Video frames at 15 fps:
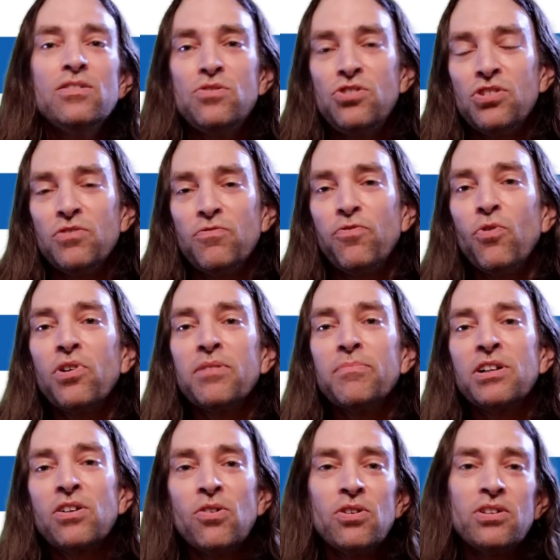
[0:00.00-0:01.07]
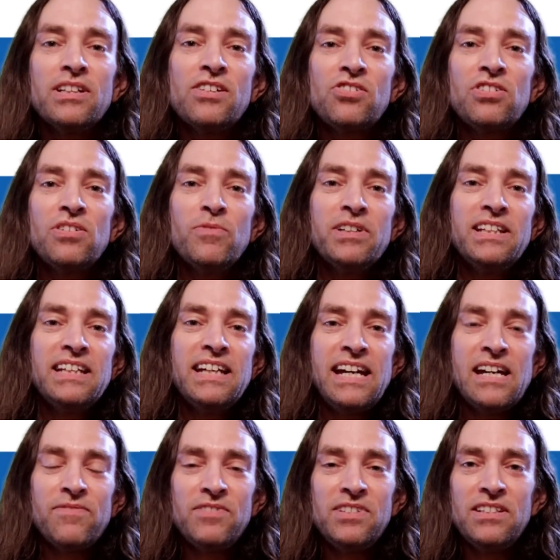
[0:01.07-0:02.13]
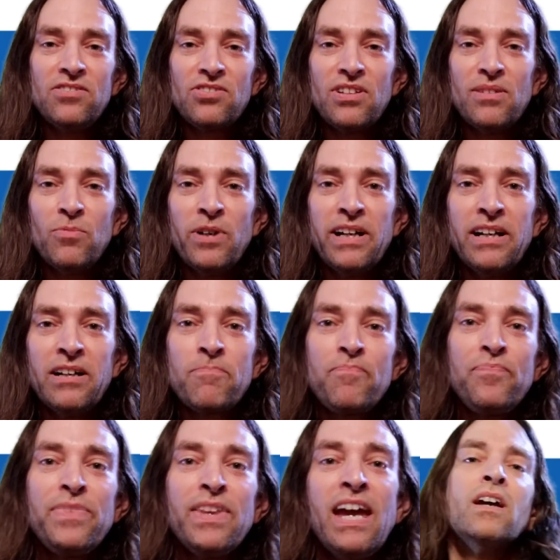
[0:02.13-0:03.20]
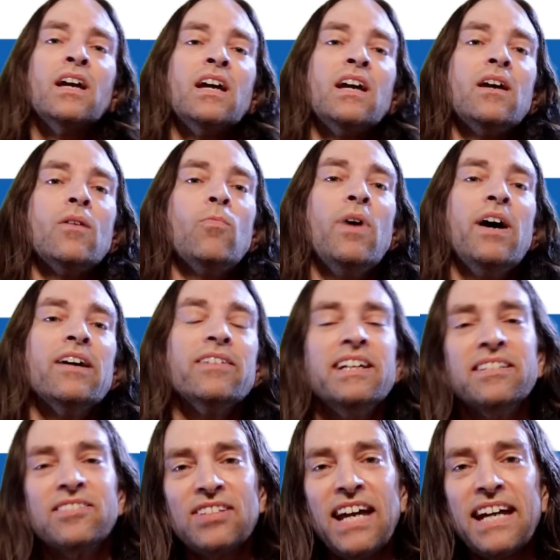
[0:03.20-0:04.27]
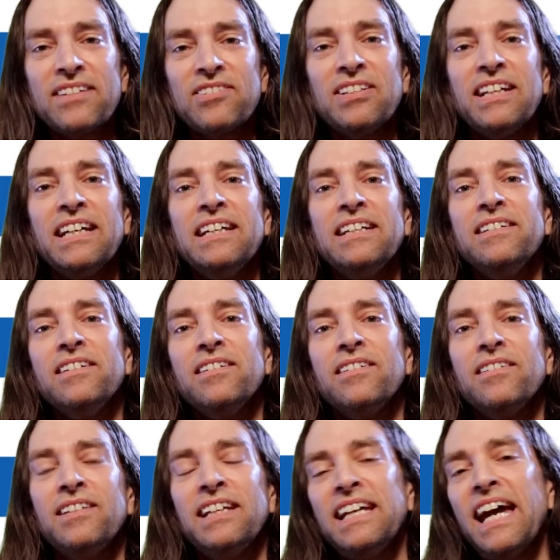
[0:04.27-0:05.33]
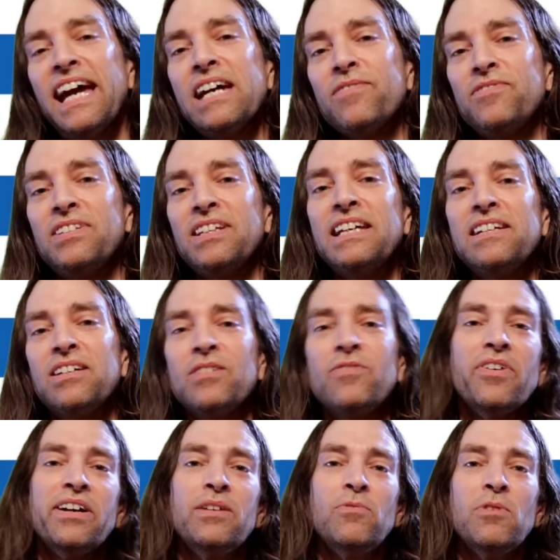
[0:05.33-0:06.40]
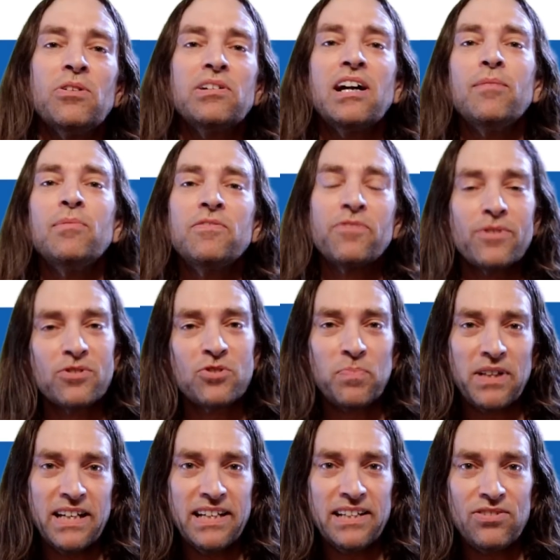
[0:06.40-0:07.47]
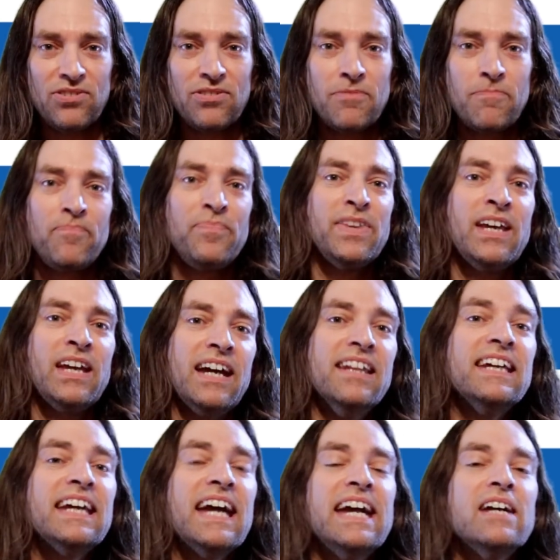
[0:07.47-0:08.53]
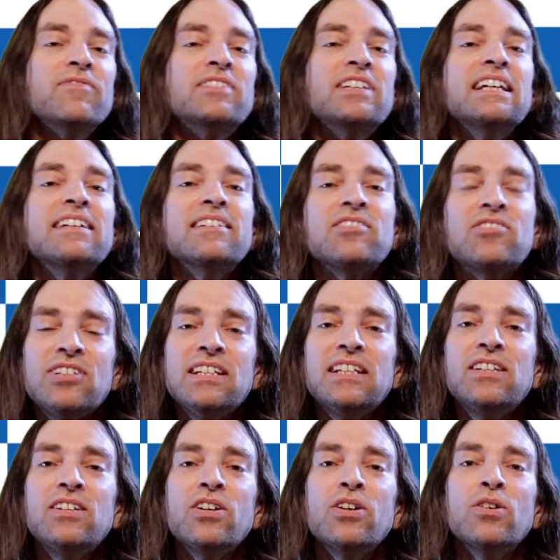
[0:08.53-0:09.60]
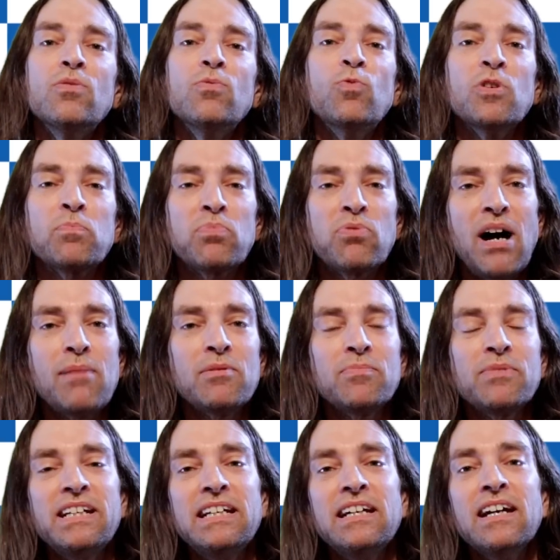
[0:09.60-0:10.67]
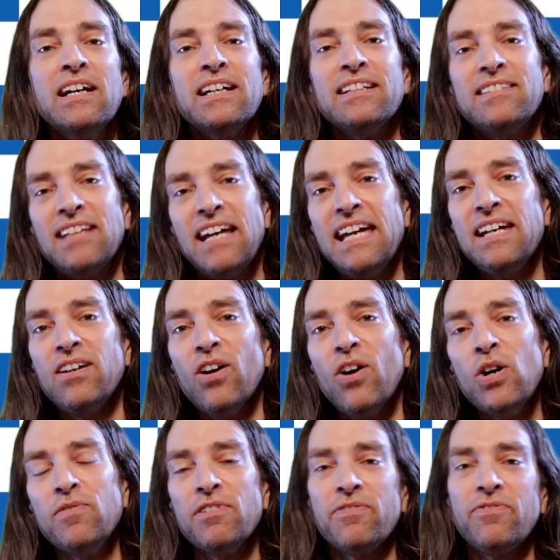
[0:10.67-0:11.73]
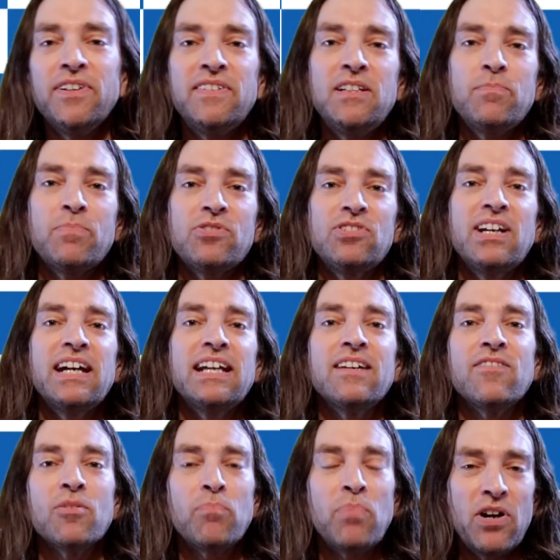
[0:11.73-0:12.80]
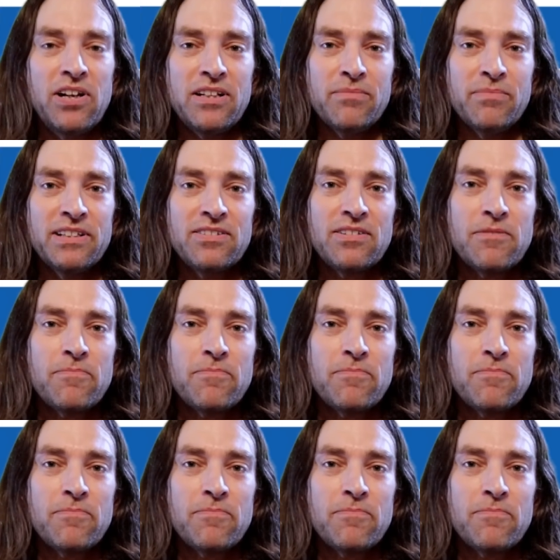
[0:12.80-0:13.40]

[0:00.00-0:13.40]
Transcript: should form a coalition with the AfD somewhere. Well, in Saxony, the AfD could very well come in first place, and the AfD and the CDU will probably take over 50% of the parliament.